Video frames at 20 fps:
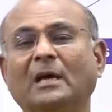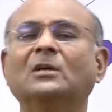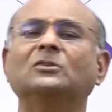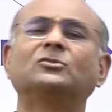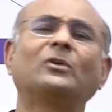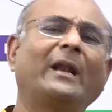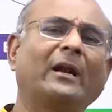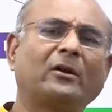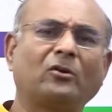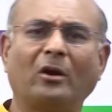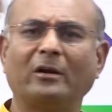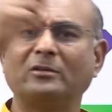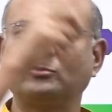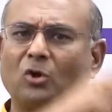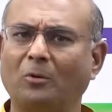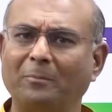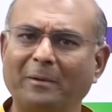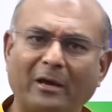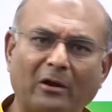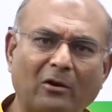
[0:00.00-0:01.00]
So electron is
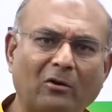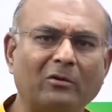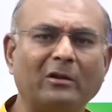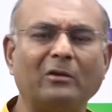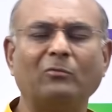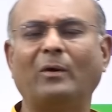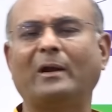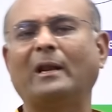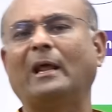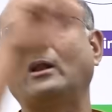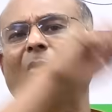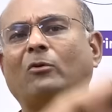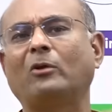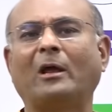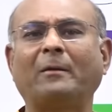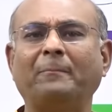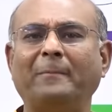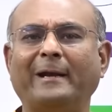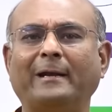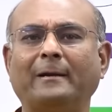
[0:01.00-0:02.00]
roaming around in one allowed
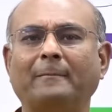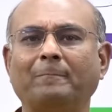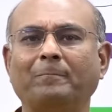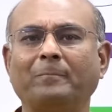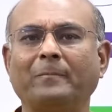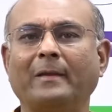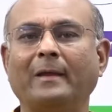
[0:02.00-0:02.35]
orbit,